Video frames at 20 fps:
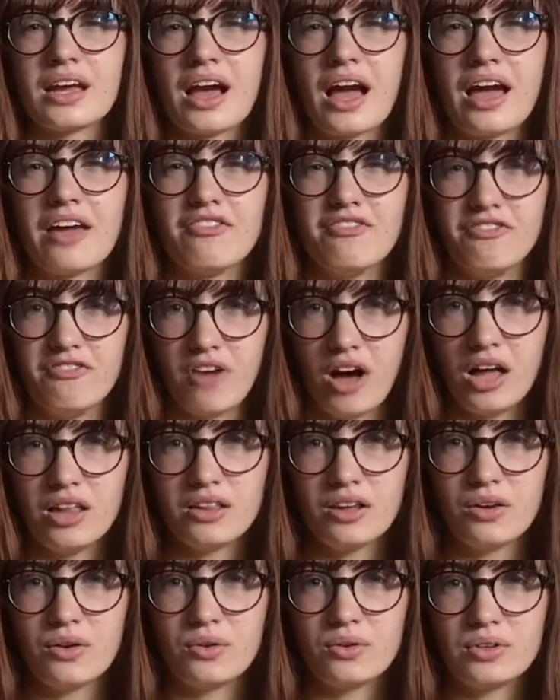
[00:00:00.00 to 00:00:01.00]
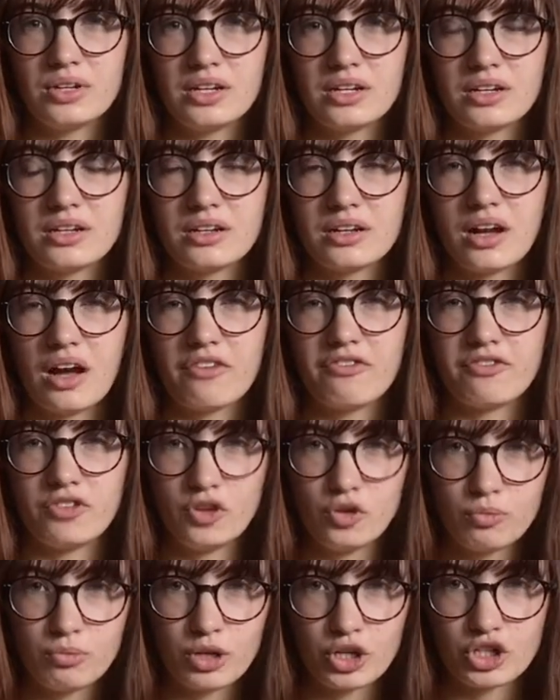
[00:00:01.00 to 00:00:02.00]
I followed a
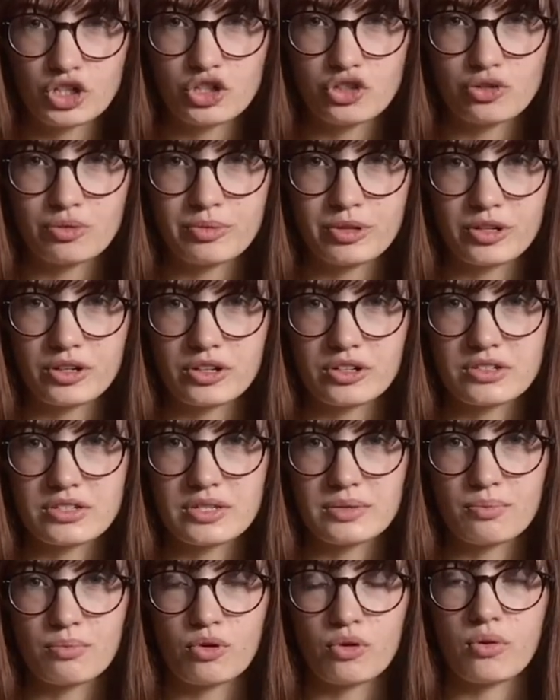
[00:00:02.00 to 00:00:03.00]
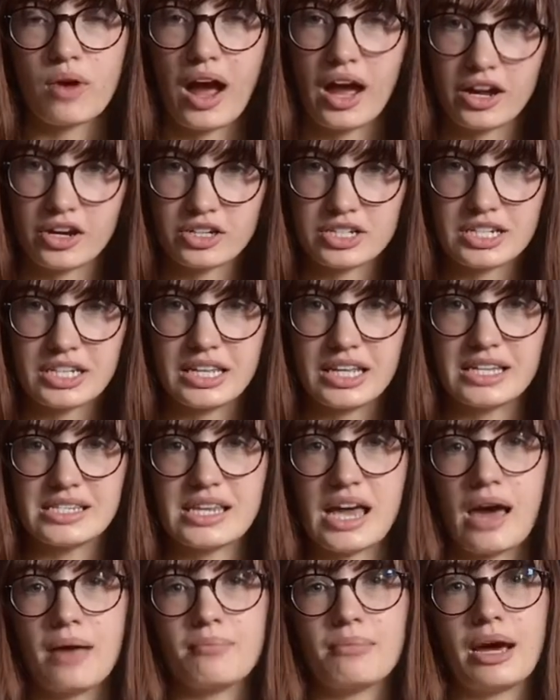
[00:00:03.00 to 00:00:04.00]
few booktubers prior to this
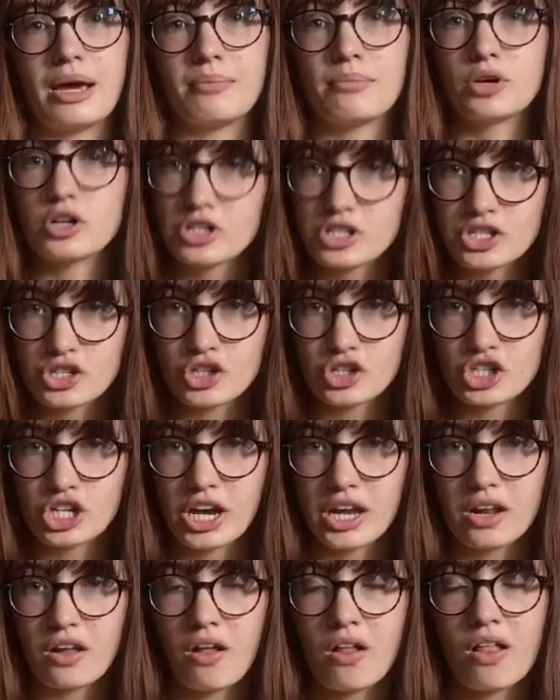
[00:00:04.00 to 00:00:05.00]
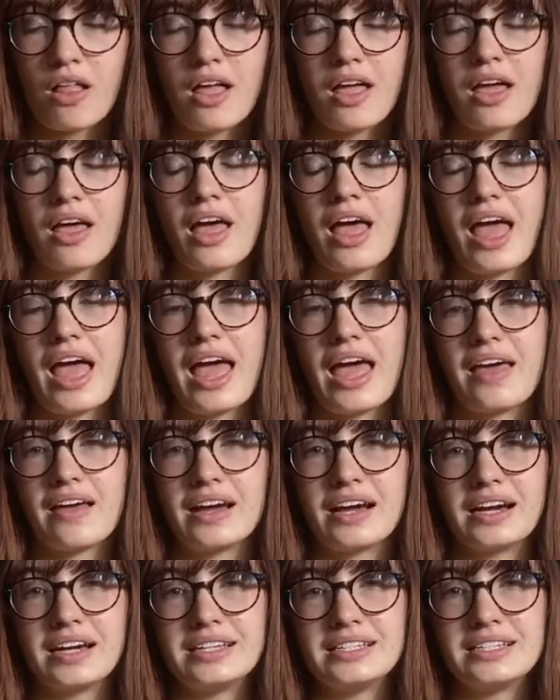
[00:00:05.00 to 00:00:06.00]
on my personal channel,
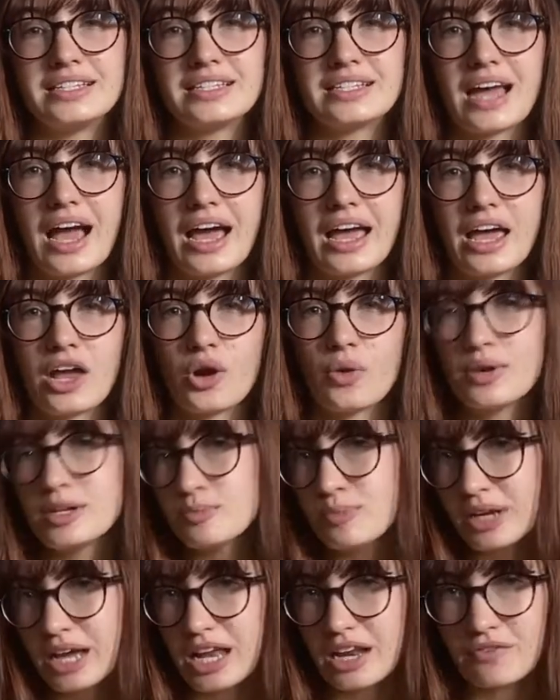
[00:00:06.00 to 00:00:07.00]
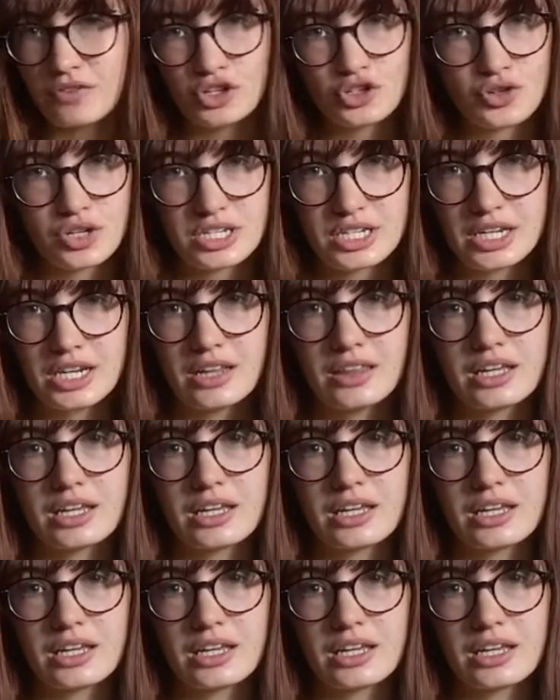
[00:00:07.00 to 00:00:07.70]
and I had always been kind of interested in the